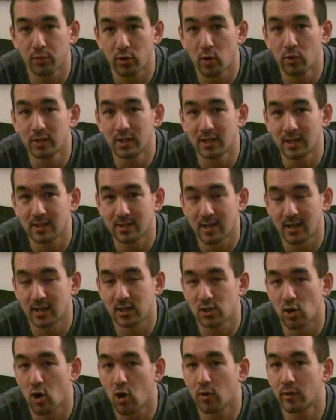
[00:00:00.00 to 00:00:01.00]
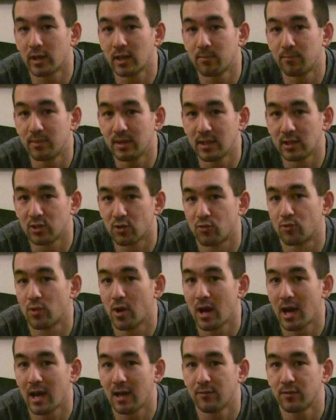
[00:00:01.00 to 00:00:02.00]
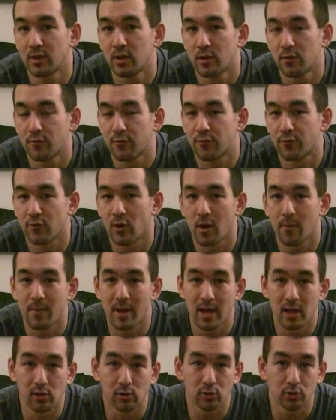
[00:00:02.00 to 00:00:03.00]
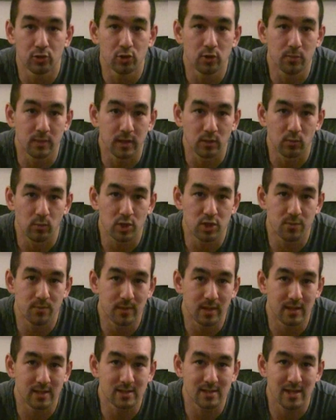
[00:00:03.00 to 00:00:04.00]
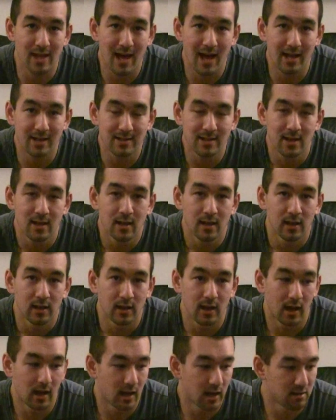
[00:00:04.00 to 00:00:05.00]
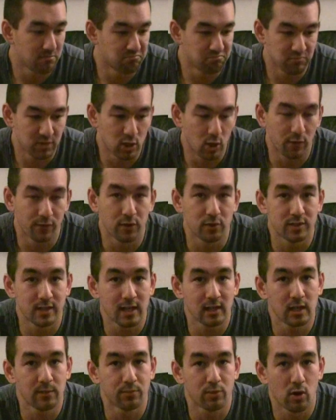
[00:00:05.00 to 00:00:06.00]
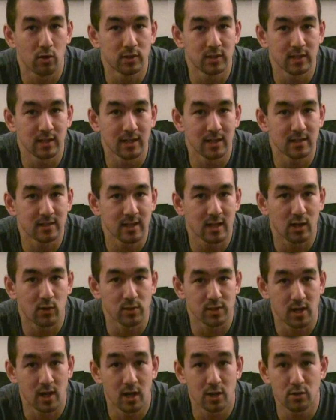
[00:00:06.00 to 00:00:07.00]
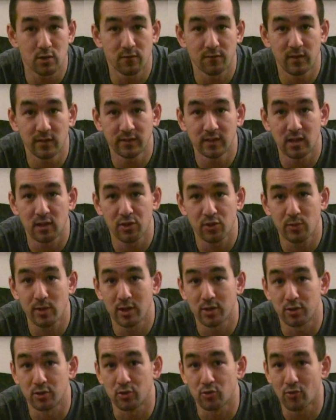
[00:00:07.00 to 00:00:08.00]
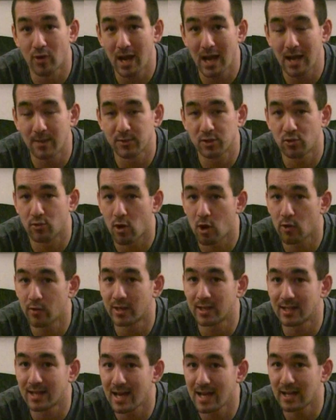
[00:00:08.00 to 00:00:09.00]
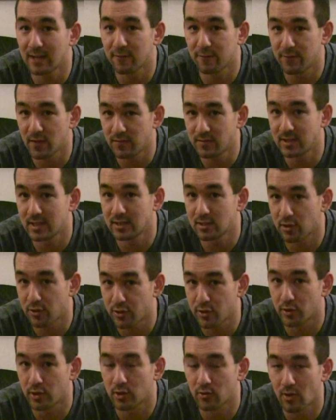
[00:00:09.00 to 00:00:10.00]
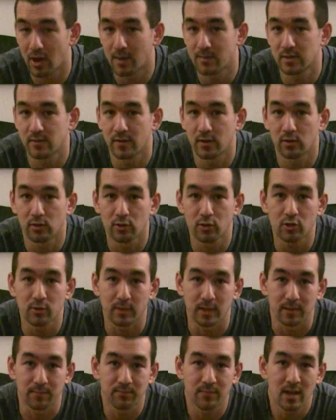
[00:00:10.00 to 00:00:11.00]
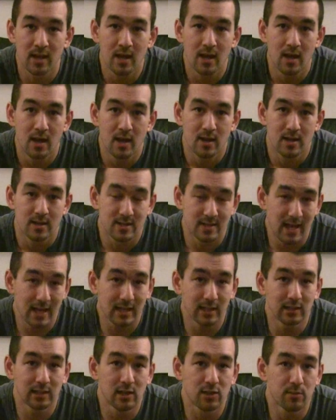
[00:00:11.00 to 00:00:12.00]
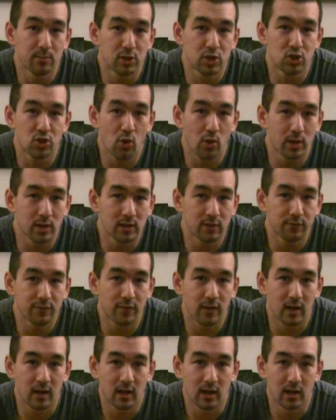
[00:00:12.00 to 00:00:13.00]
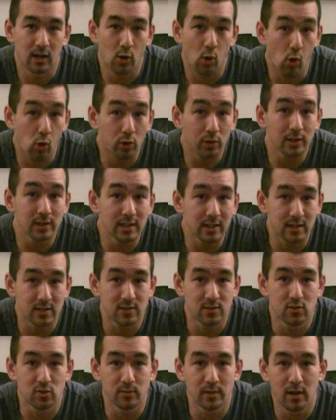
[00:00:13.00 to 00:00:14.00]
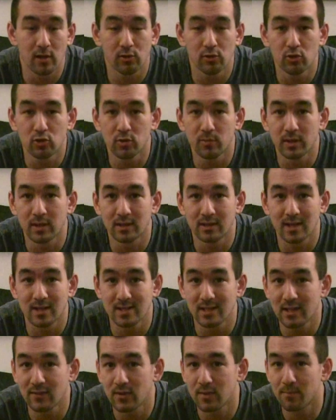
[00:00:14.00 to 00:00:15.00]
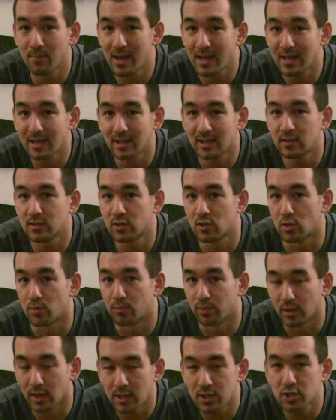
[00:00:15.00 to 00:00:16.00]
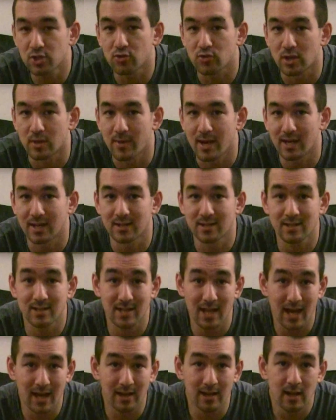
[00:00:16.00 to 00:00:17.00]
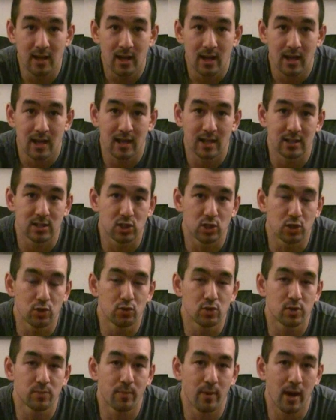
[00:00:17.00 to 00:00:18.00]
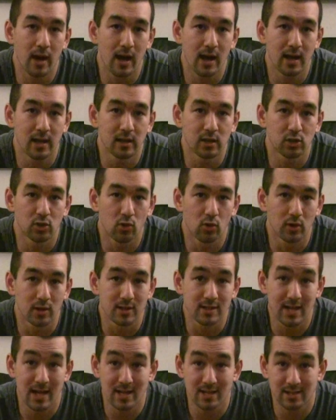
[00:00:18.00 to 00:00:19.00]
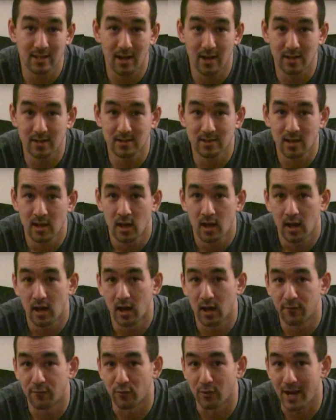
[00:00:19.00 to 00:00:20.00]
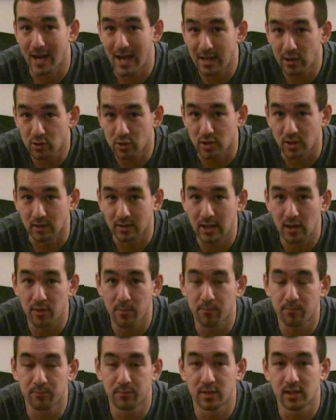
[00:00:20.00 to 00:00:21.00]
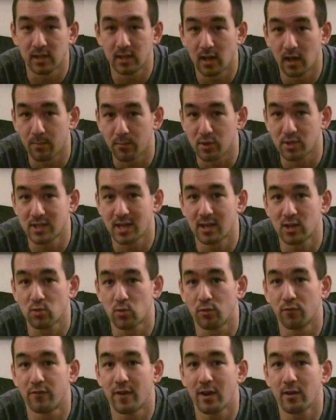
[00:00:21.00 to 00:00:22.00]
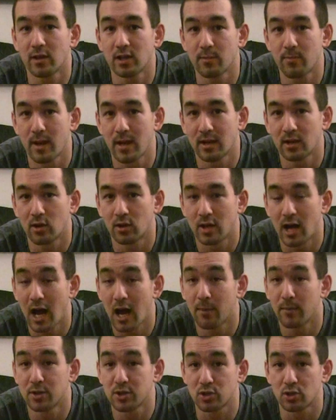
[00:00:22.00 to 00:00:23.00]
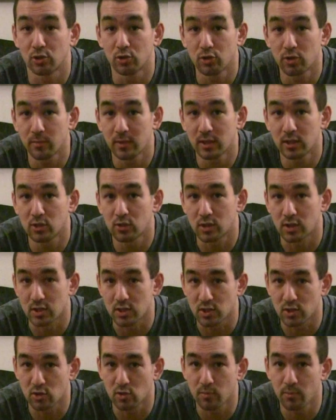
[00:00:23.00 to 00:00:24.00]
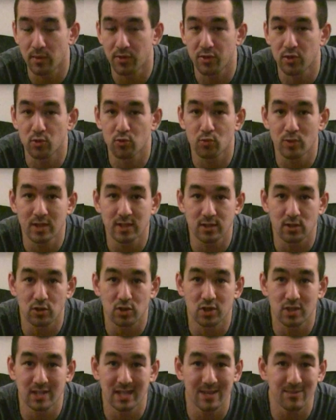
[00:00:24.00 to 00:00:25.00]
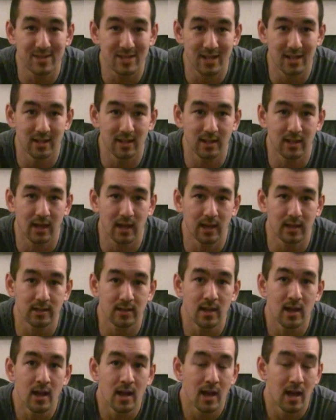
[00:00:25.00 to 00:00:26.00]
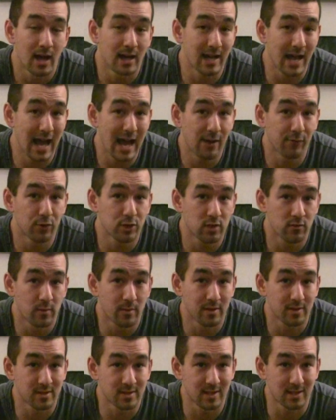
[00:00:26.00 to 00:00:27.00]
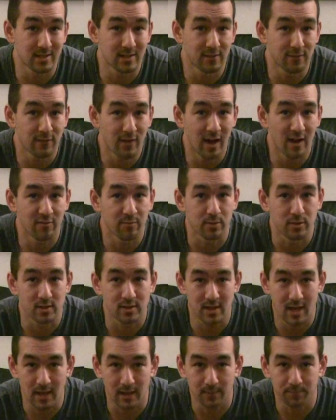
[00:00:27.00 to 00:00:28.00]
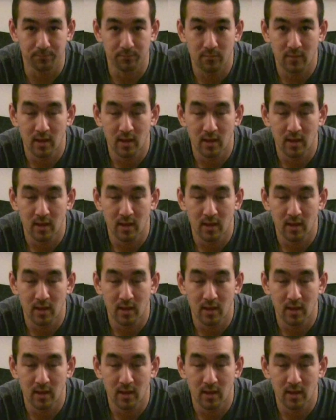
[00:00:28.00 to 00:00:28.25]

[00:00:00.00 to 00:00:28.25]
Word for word: protein intake is already being derived from L-glutamine, which means that if your daily protein intake was 150 to 300 grams, you're already getting 15 to 30 grams of L-glutamine. Secondly, the majority of orally consumed L-glutamine doesn't even make it into your bloodstream, and instead it's used by your intestines for energy. Now the percentage will vary depending on how much glutamine you consume, but the research seems to indicate an average of about 65%.